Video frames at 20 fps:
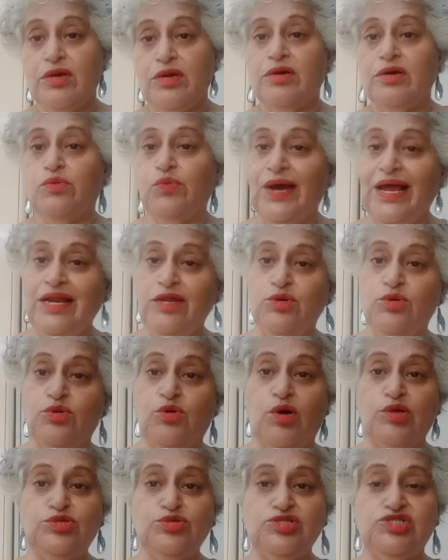"Well, you
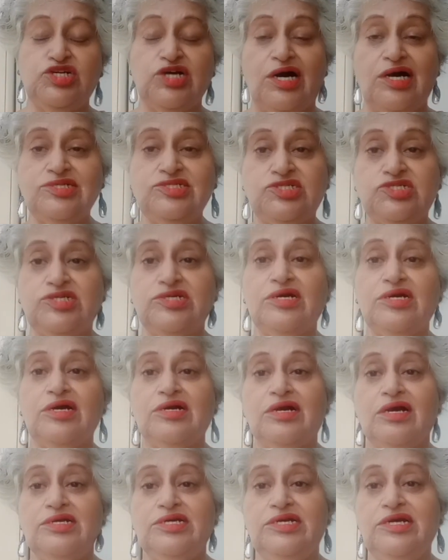go to church,
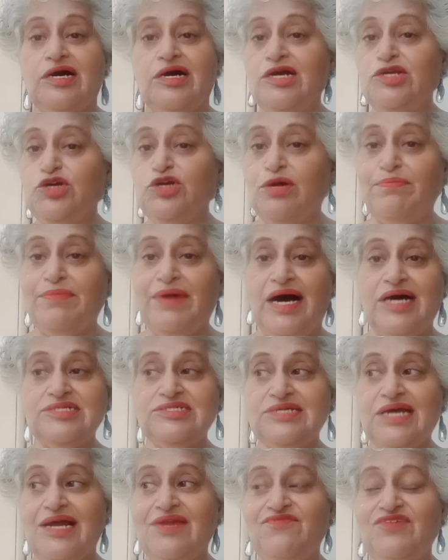hear your
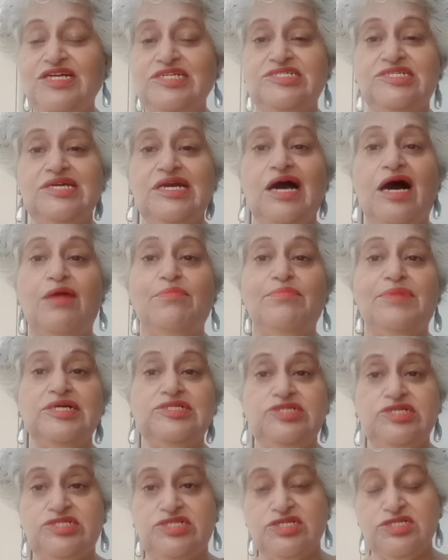mass, and we'll see how
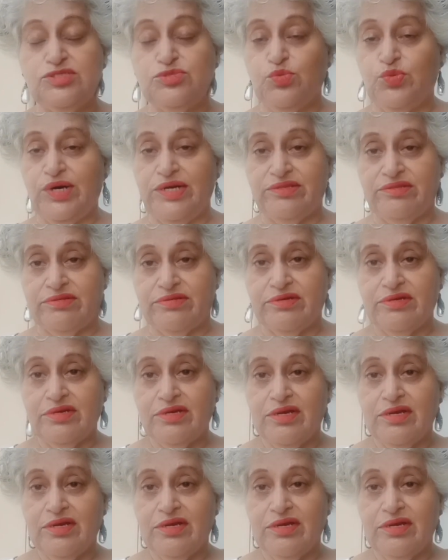much it is worth."